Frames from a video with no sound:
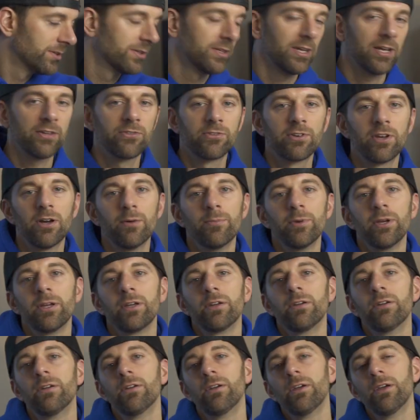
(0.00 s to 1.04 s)
that's
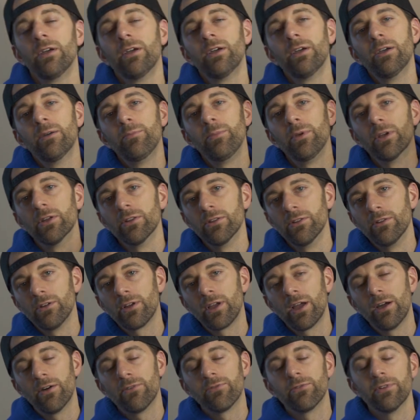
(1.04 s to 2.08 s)
coming. Be on the
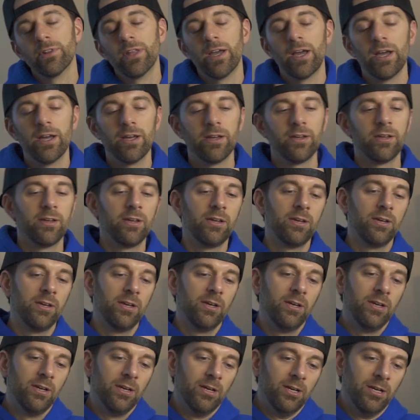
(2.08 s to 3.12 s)
lookout for that.
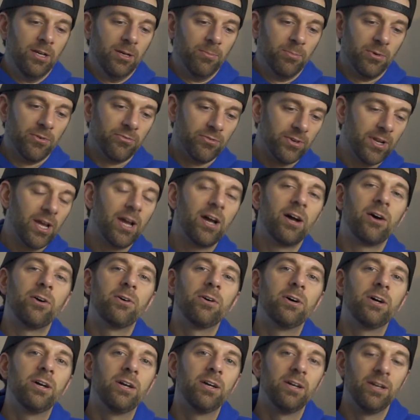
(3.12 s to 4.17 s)
But for
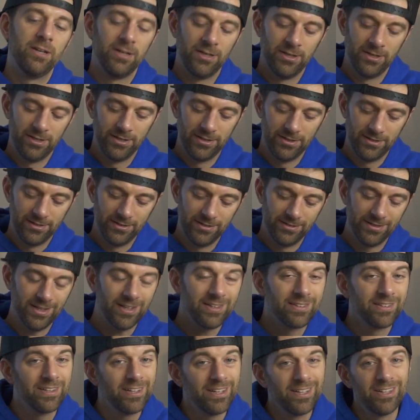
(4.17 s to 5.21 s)
now,
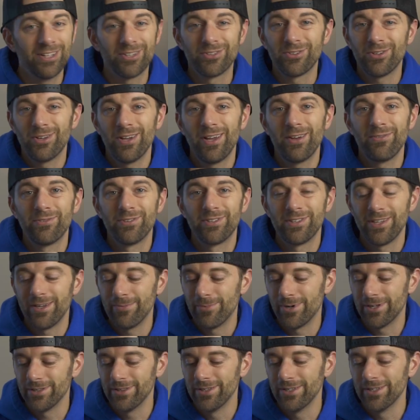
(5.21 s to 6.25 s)
that's it. That's all I have to say
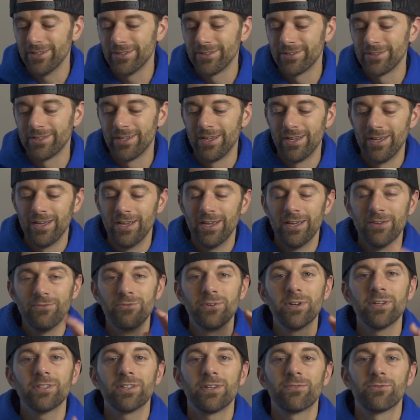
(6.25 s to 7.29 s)
about this. If
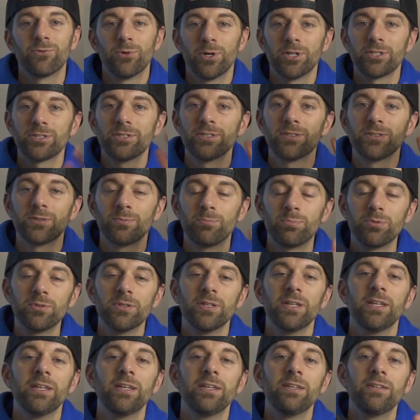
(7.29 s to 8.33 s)
you guys have questions,
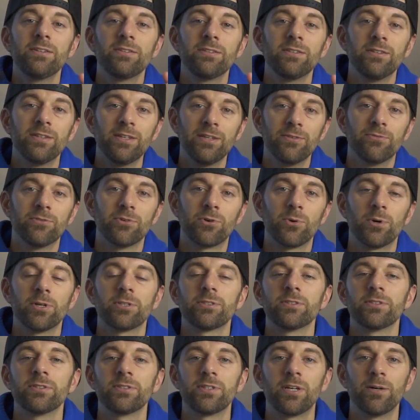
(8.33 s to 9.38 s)
please leave your
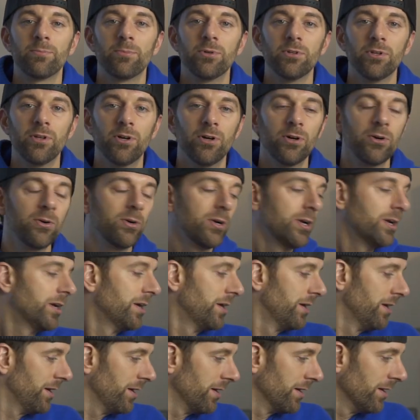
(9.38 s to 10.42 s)
questions down below.
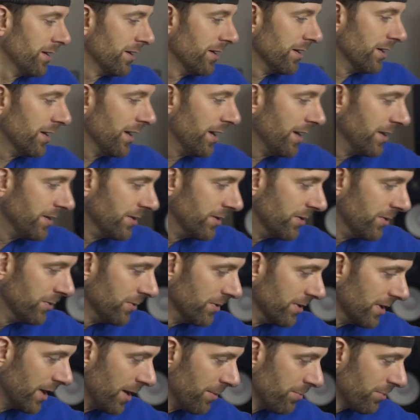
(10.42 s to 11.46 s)
I know
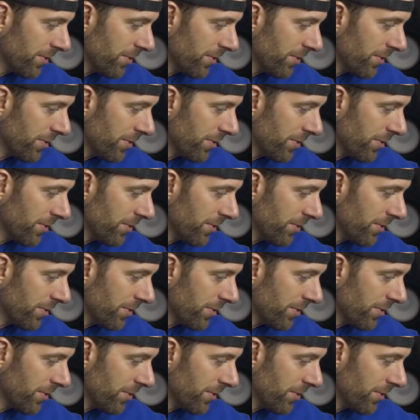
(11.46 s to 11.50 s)
that I